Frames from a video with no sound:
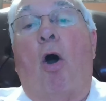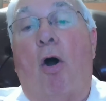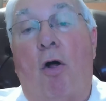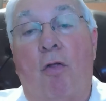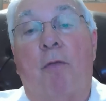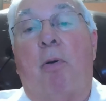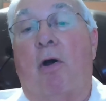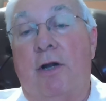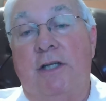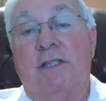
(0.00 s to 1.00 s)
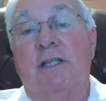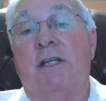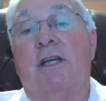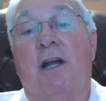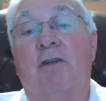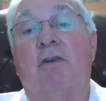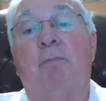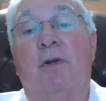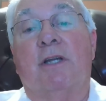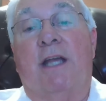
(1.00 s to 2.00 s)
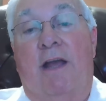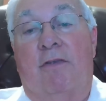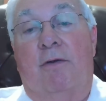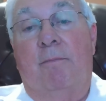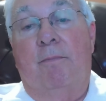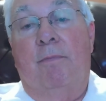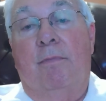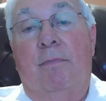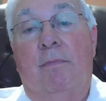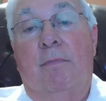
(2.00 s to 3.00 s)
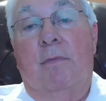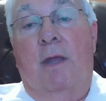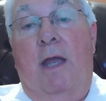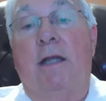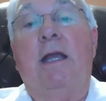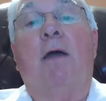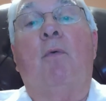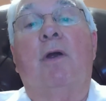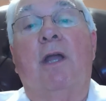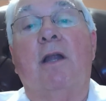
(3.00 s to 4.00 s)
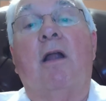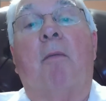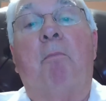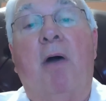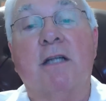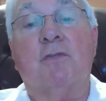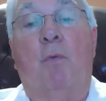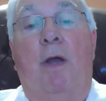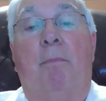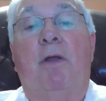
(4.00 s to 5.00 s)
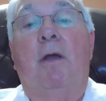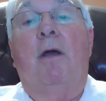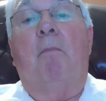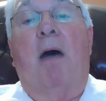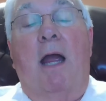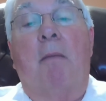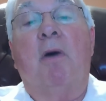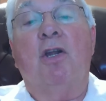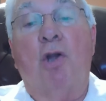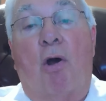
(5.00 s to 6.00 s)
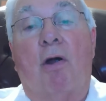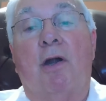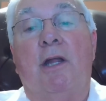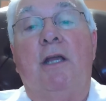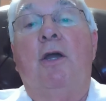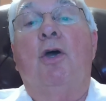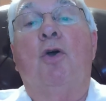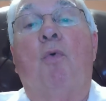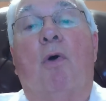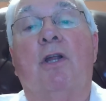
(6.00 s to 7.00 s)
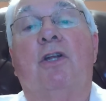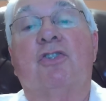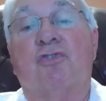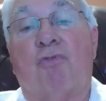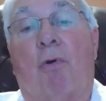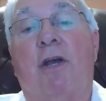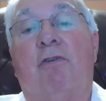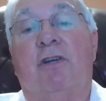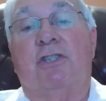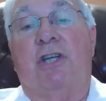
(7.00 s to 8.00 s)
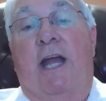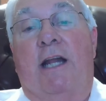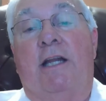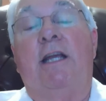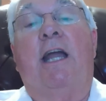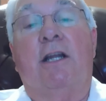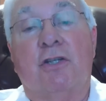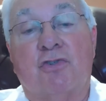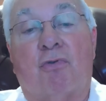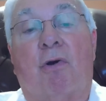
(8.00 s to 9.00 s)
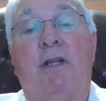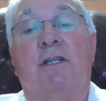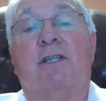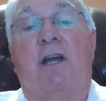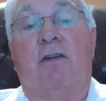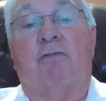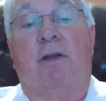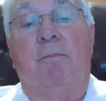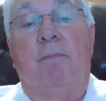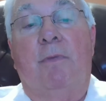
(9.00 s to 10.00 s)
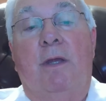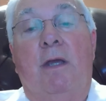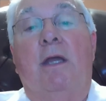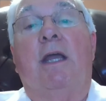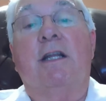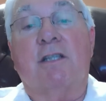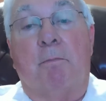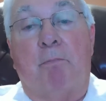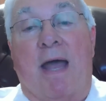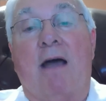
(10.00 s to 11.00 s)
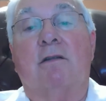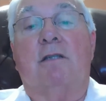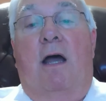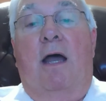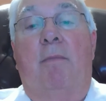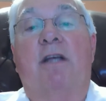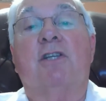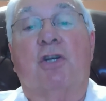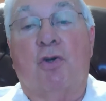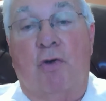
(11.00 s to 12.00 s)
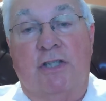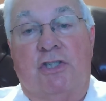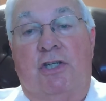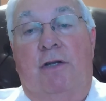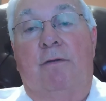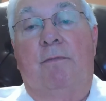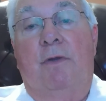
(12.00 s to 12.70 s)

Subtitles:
all the parties in the country put together. And yet we're getting our butts whipped by a minority who want to destroy Christianity and destroy this country. It's about time, as a Christian,